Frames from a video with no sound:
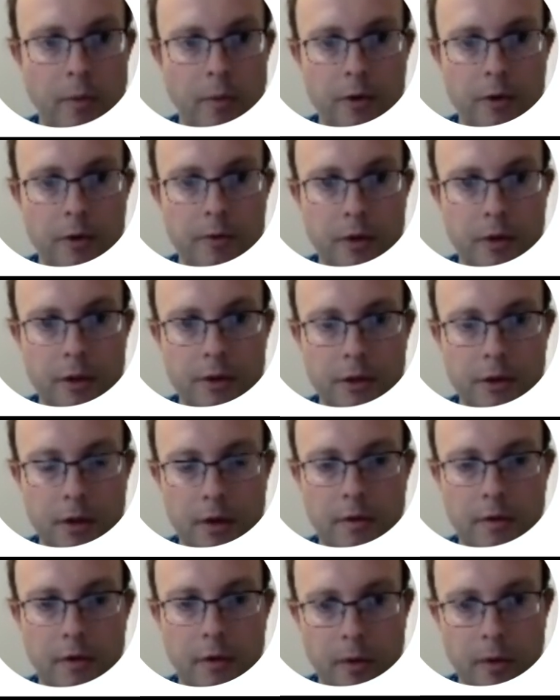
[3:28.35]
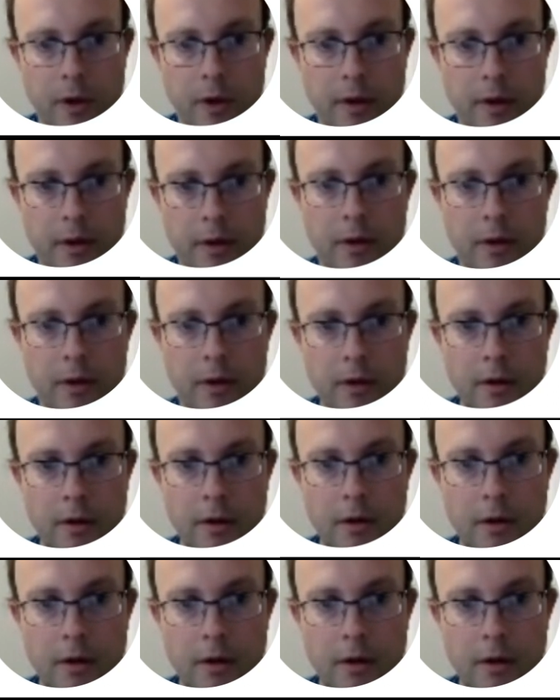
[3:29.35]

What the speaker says: Java, and Python.